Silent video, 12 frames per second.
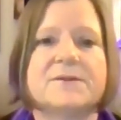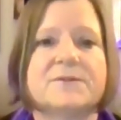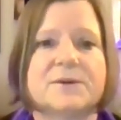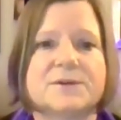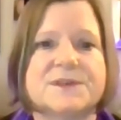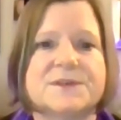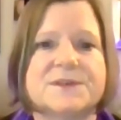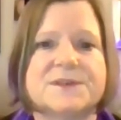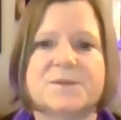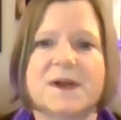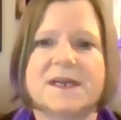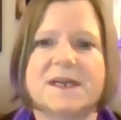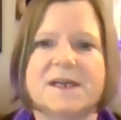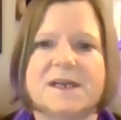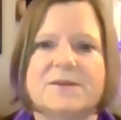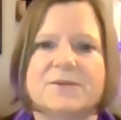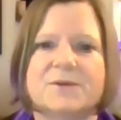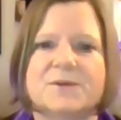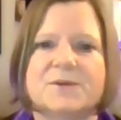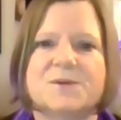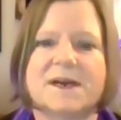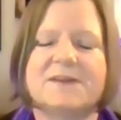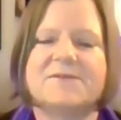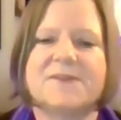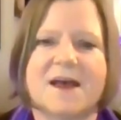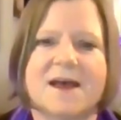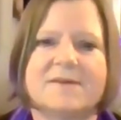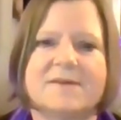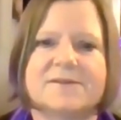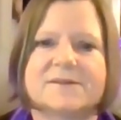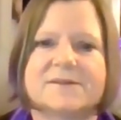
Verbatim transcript: verses 20 through 25.